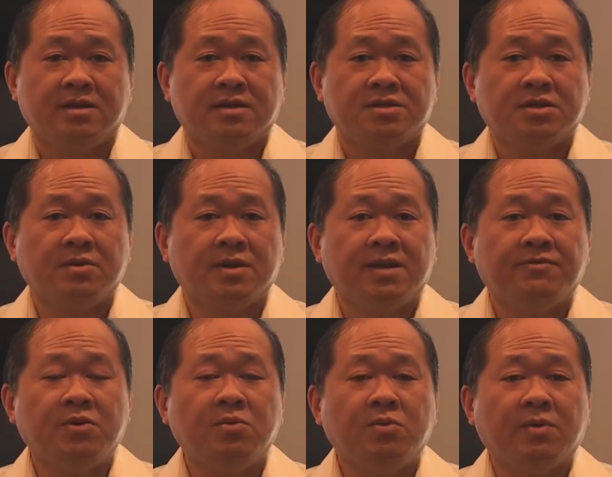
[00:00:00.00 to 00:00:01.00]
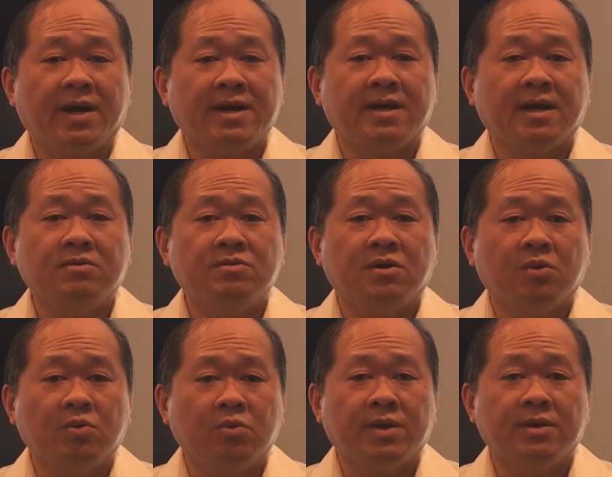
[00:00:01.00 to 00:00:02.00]
So if you write out
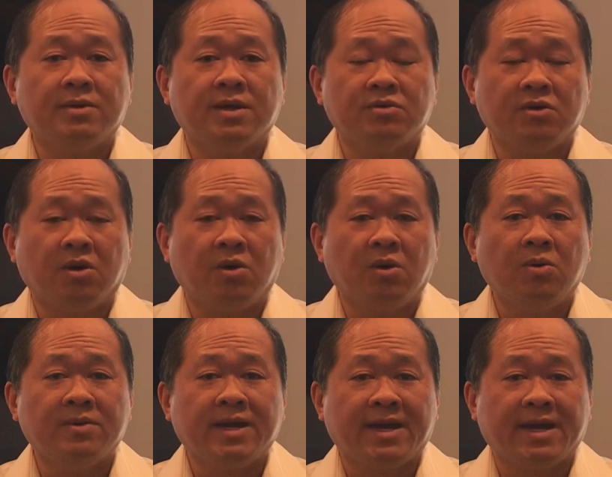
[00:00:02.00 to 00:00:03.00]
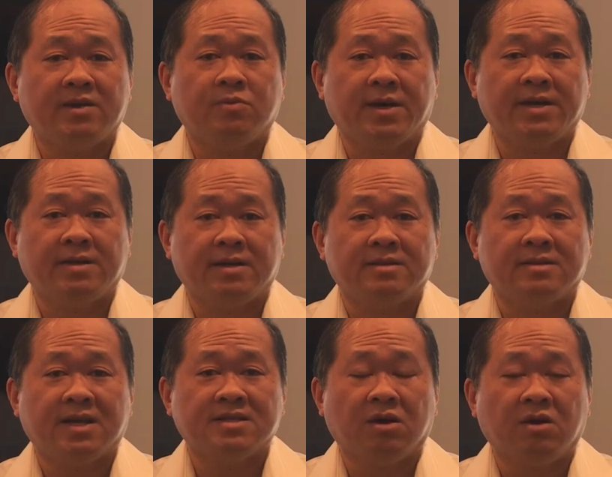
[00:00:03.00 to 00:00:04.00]
your will in your own handwriting,
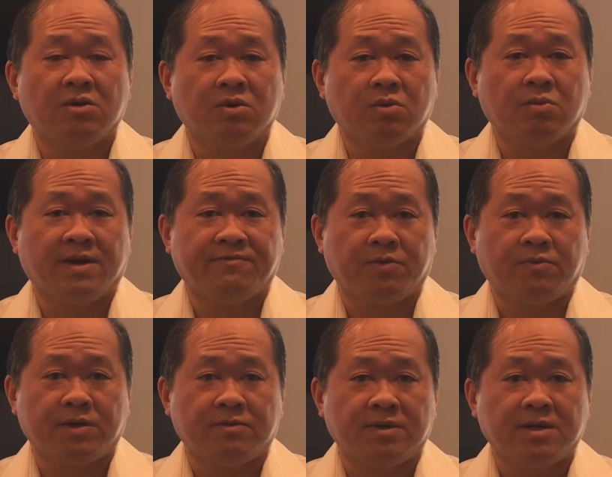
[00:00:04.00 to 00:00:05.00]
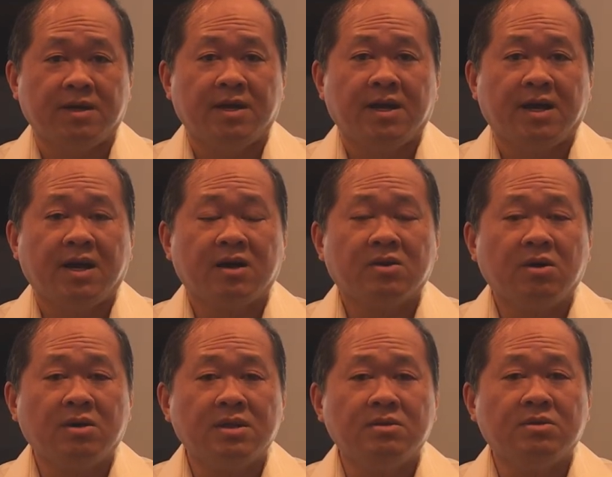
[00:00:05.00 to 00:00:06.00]
that's a holographic will.
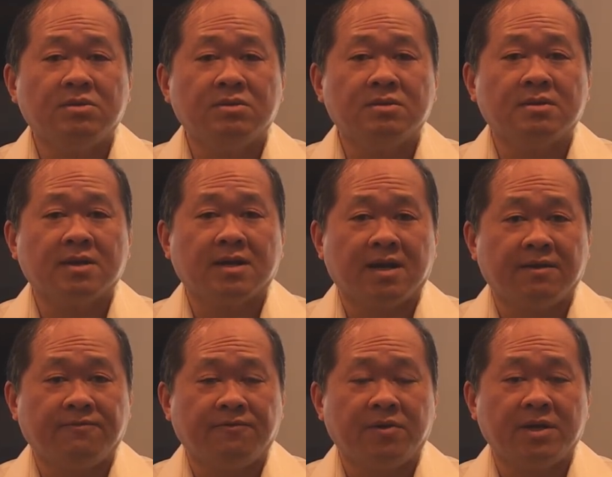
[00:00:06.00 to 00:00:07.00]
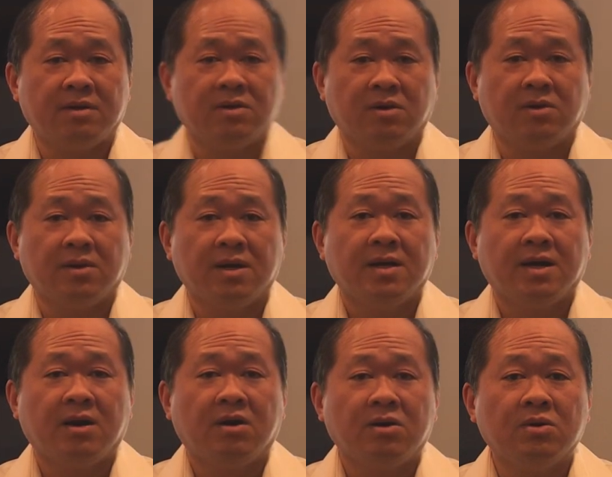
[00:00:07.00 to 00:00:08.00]
According to the California law,
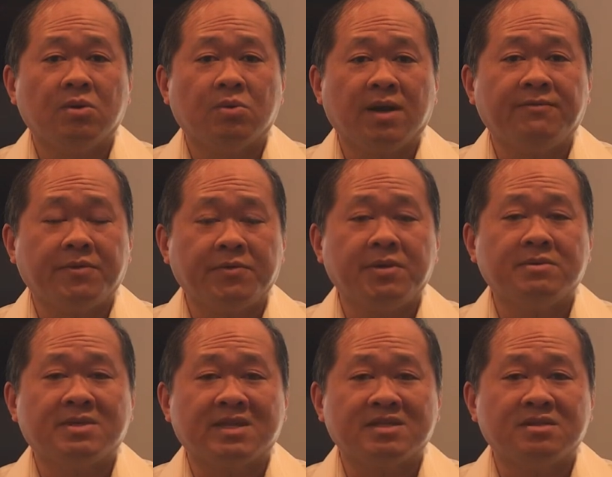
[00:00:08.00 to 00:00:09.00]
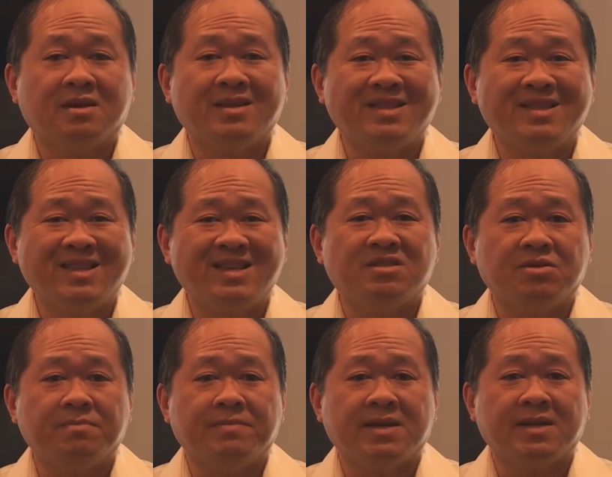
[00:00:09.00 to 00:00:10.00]
a holographic will does not need
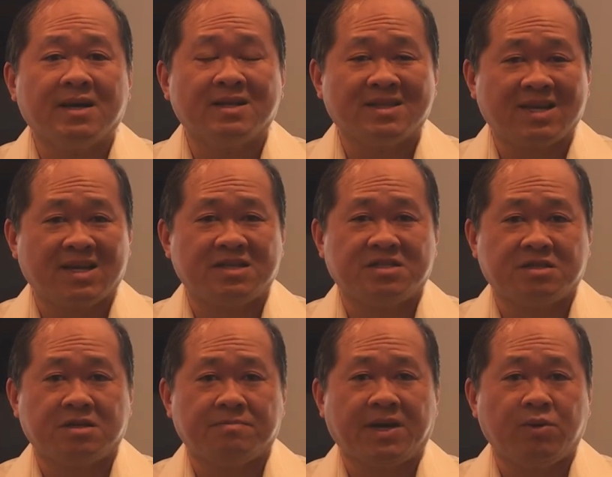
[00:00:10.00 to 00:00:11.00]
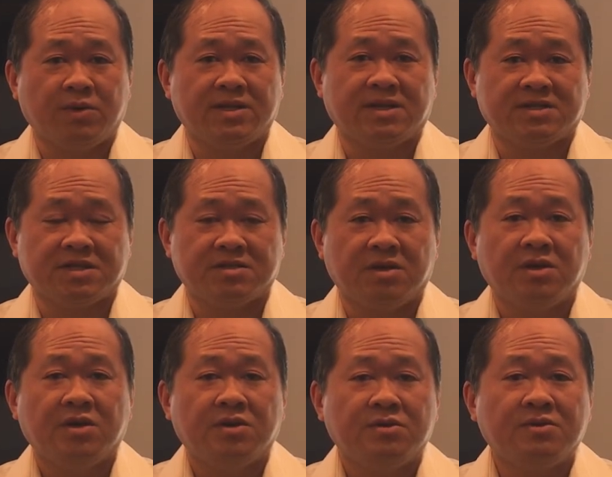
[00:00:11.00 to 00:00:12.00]
to be attested by witnesses.
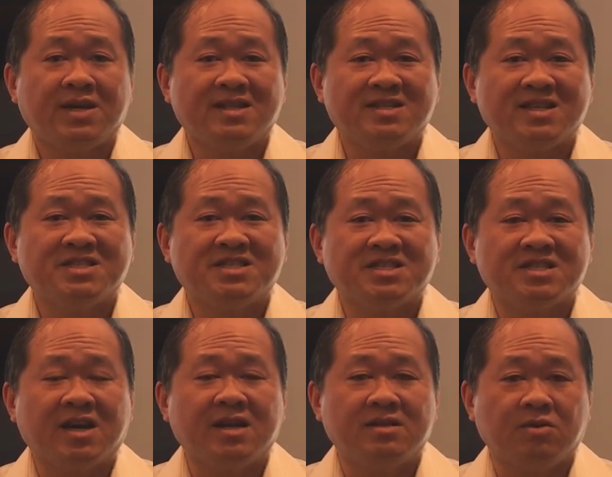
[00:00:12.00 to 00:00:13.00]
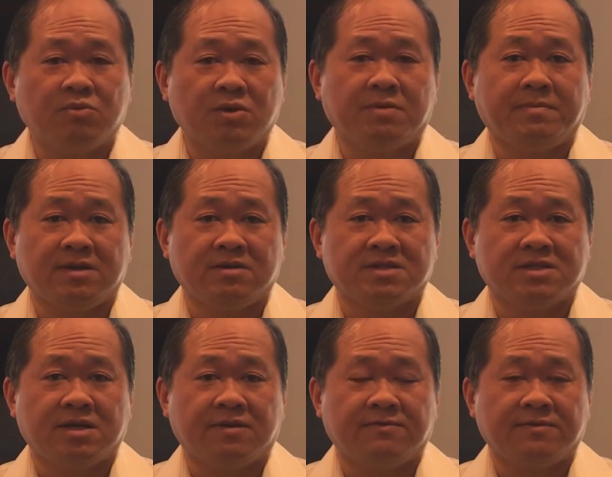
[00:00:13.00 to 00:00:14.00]
You can just sign the will by
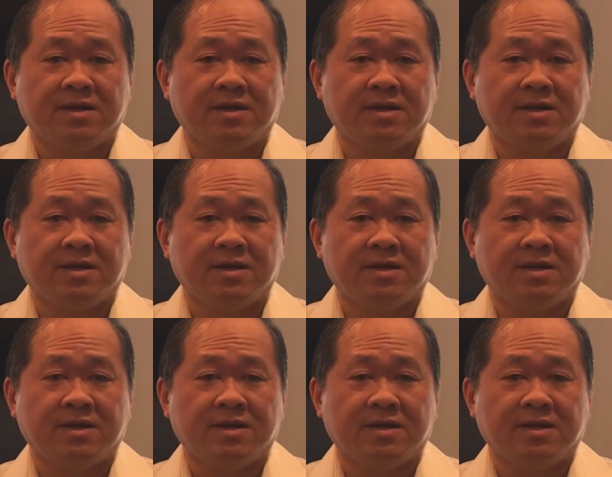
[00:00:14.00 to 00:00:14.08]
yourself.